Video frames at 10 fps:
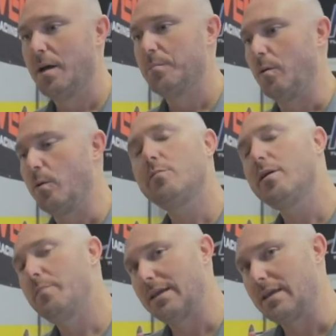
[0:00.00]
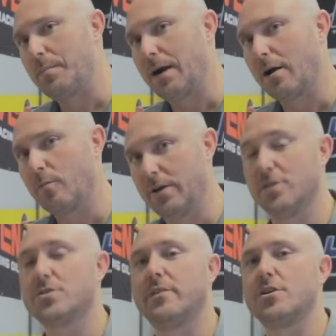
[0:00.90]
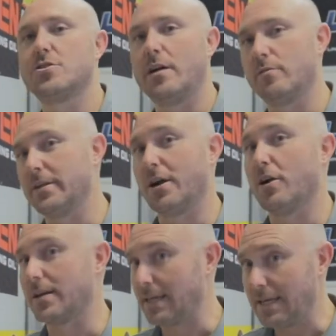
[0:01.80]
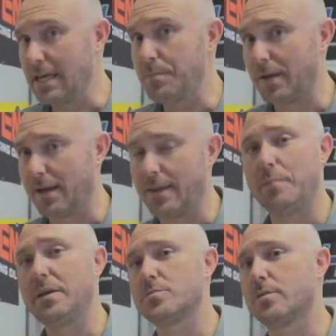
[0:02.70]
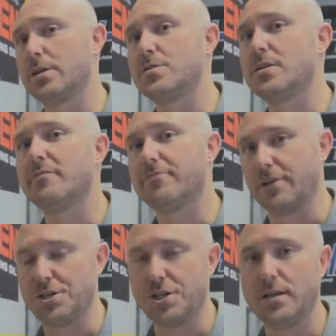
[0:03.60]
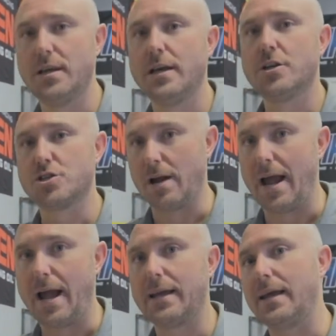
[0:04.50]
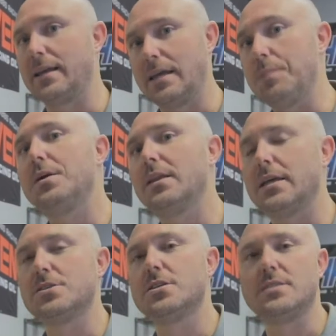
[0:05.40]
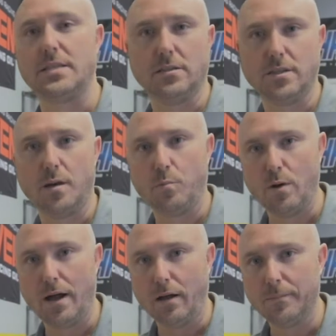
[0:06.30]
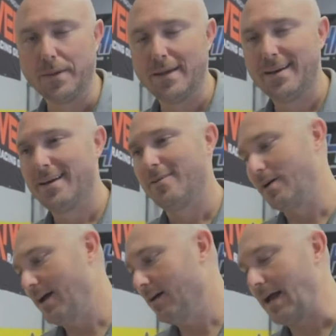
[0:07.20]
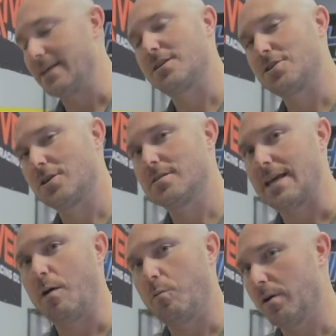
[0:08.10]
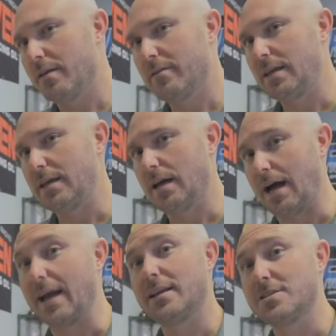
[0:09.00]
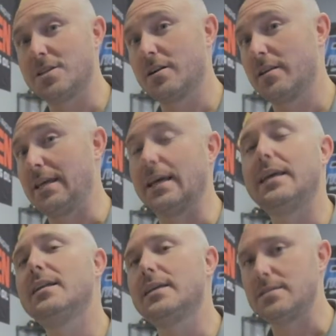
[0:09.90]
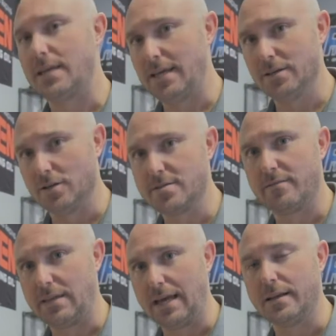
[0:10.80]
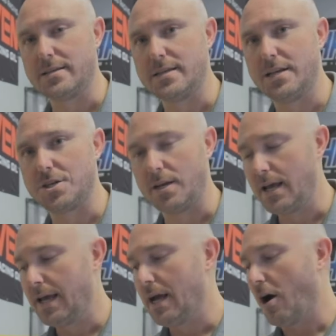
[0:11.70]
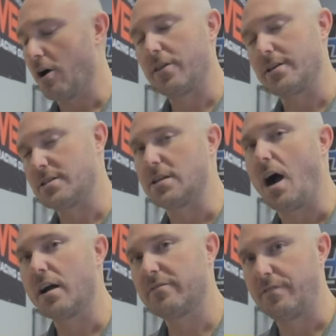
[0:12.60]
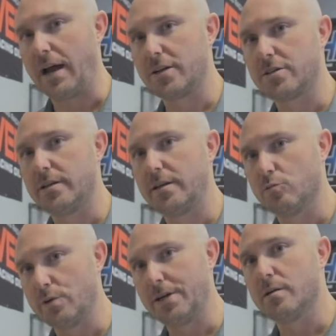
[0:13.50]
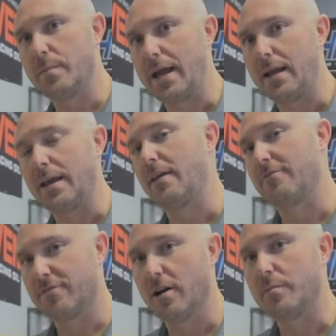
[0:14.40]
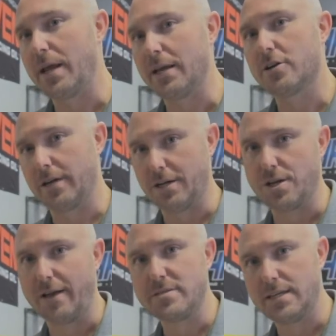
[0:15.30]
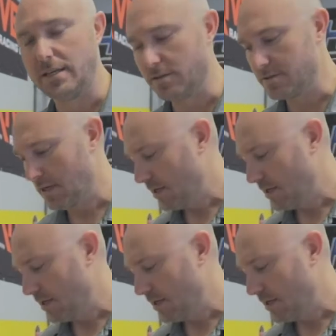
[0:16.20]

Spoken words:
but when we make that power, we also have to try really hard to keep it. And that means reducing friction, drag, and keeping the engine sealed up well. Well, as it turns out, one of the, I consider the Achilles heels of the LS engine are the stock factory rear main and front main crankshaft seals.